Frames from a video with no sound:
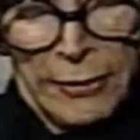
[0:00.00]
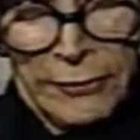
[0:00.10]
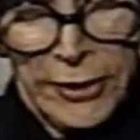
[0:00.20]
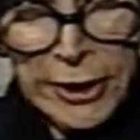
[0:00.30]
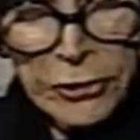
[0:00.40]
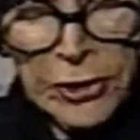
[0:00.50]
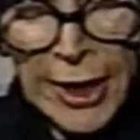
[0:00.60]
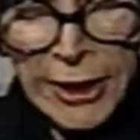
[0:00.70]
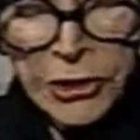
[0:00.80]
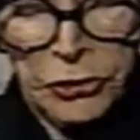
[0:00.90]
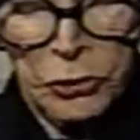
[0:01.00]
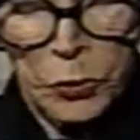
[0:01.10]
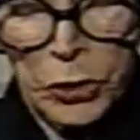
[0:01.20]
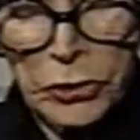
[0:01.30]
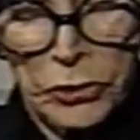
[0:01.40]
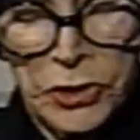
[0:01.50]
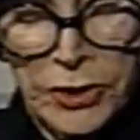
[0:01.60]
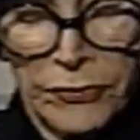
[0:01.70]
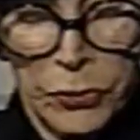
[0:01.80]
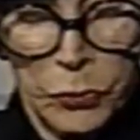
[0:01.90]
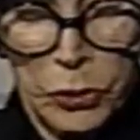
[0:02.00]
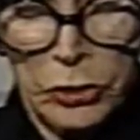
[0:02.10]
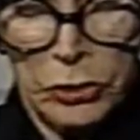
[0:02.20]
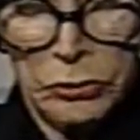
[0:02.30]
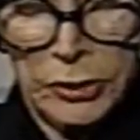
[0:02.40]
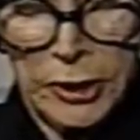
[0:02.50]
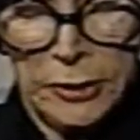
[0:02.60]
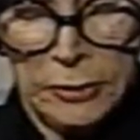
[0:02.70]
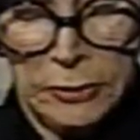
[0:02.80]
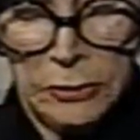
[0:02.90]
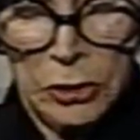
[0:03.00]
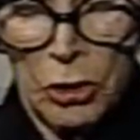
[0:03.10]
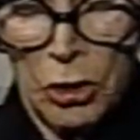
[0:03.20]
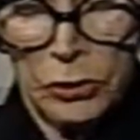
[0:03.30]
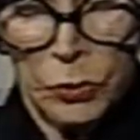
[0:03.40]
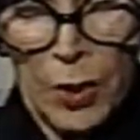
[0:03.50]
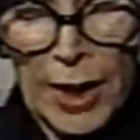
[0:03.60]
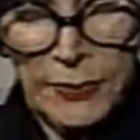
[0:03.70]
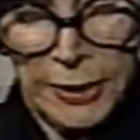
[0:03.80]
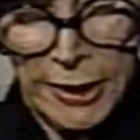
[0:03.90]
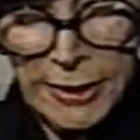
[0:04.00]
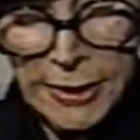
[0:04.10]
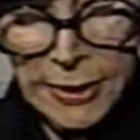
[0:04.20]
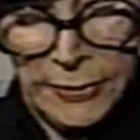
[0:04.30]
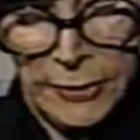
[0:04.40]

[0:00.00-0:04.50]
The international workers of the world, called Wobblies,